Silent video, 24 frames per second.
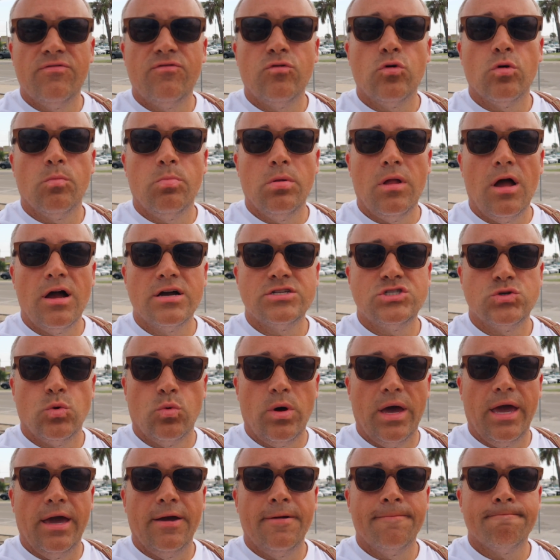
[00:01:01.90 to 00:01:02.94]
or four blocks
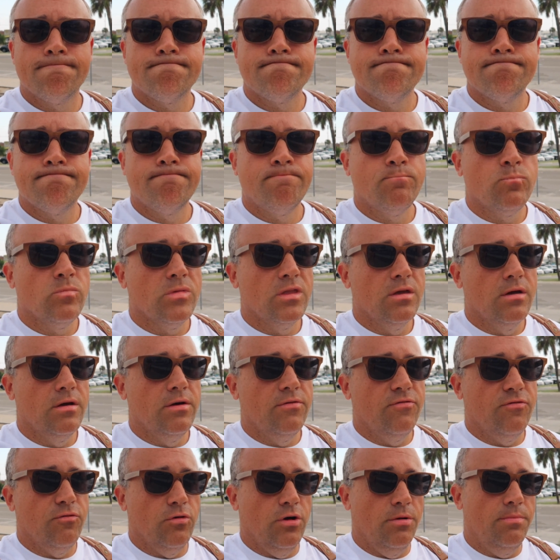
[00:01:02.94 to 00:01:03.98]
away
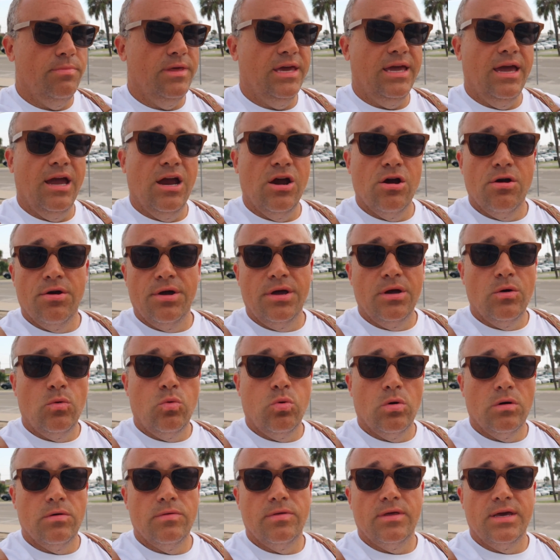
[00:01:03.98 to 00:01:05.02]
from the area
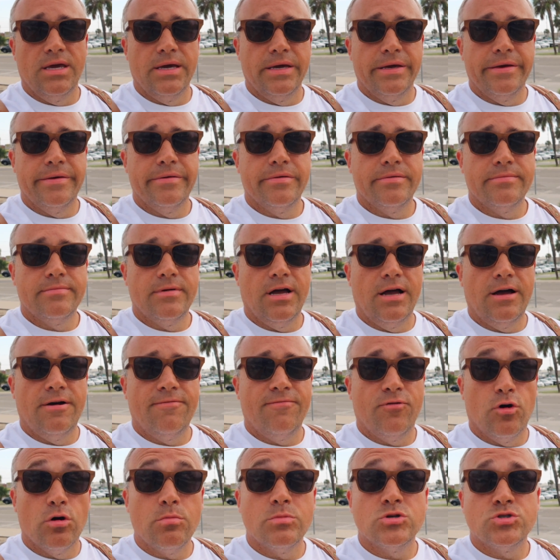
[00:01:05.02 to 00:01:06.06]
where the
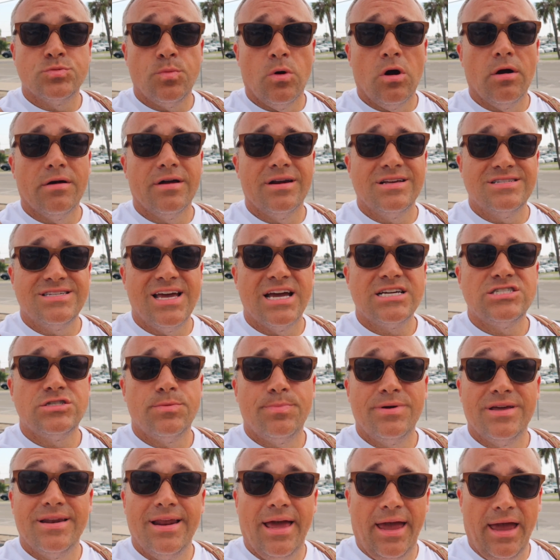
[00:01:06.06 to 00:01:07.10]
uh, farmer's market is
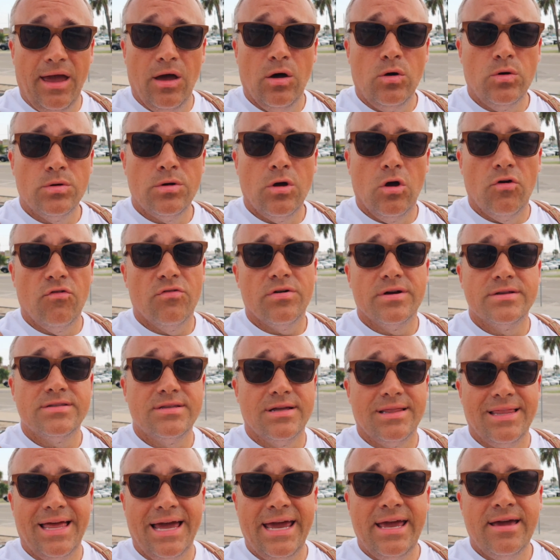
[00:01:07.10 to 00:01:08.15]
actually being held over at
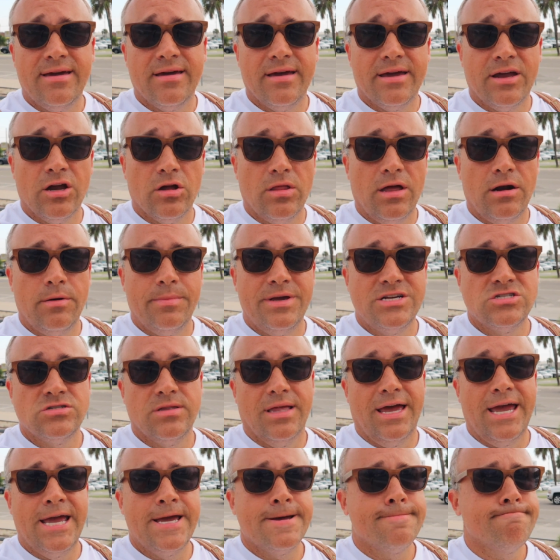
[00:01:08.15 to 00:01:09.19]
the lake, at Carolina Beach
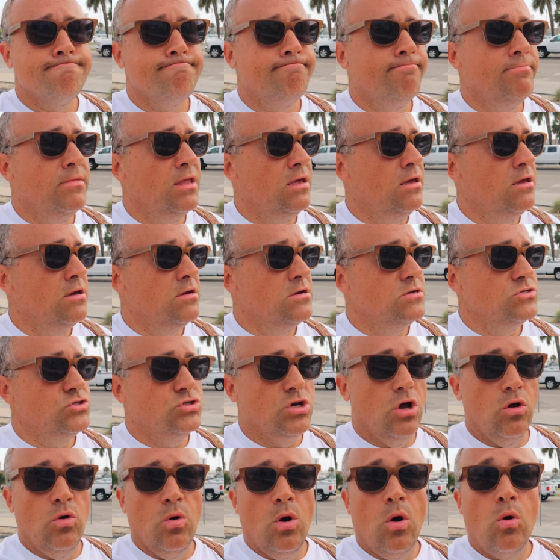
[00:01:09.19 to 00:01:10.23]
Lake.
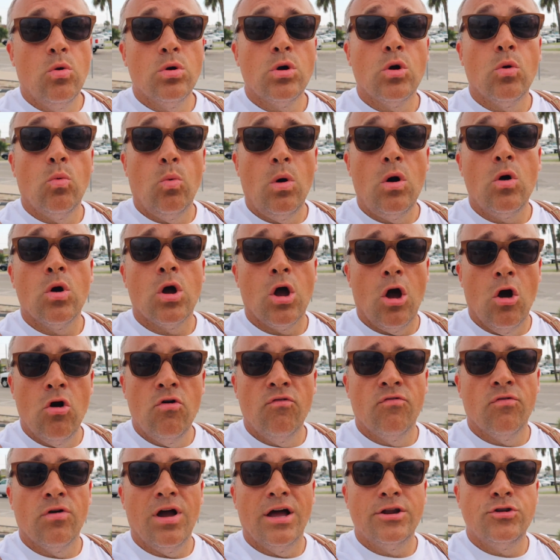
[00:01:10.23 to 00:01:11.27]
So on our walk
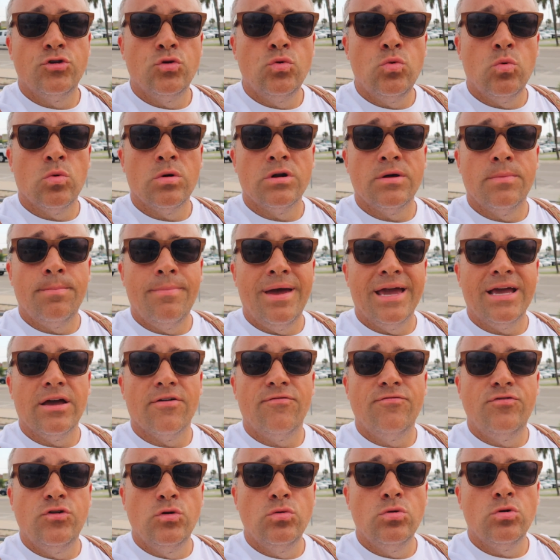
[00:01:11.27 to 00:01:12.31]
over, I do want to make
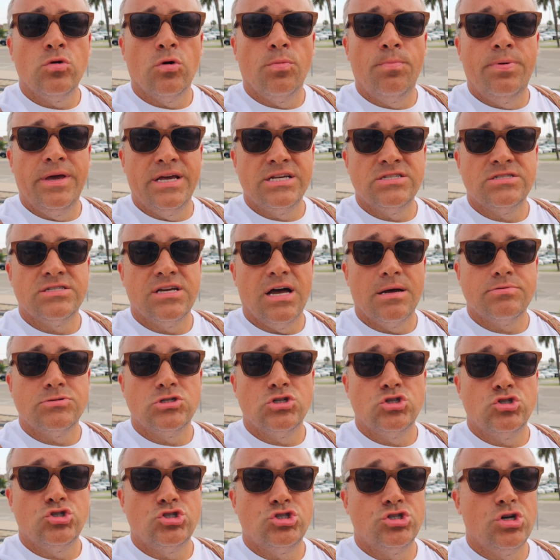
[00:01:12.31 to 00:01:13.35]
a few little pit stops
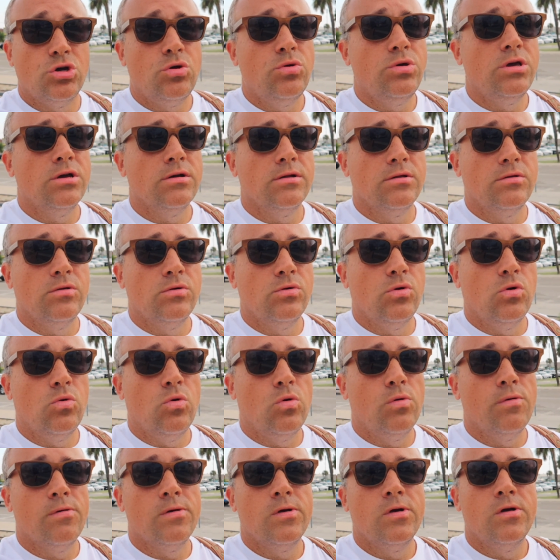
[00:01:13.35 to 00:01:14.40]
and show you a
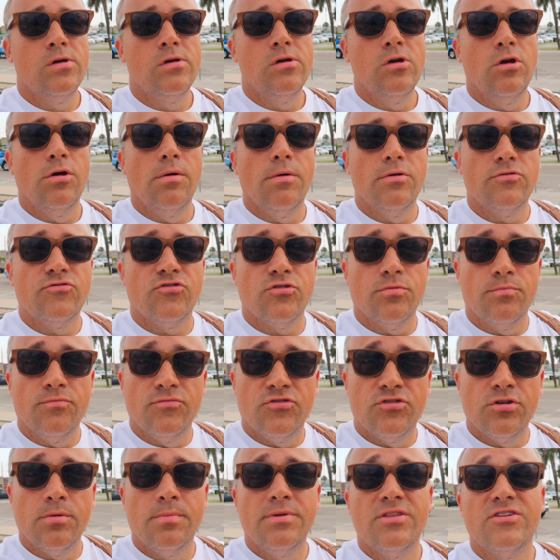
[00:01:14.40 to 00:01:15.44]
little, some,
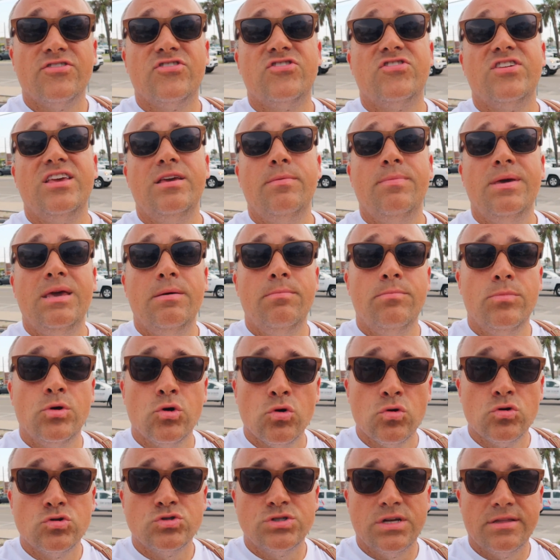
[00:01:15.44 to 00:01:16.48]
some of the CB
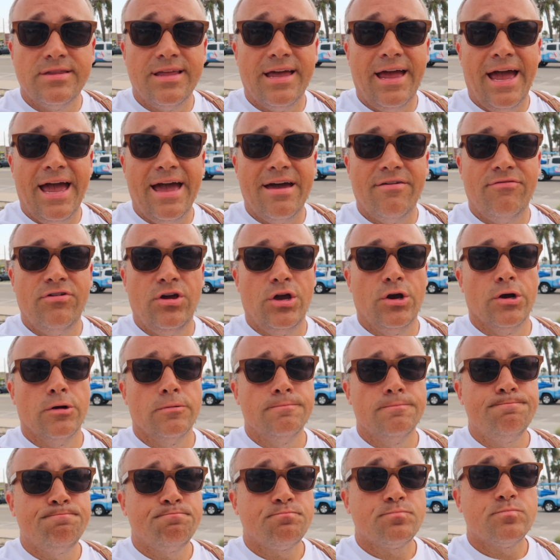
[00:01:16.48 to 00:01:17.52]
murals that they have here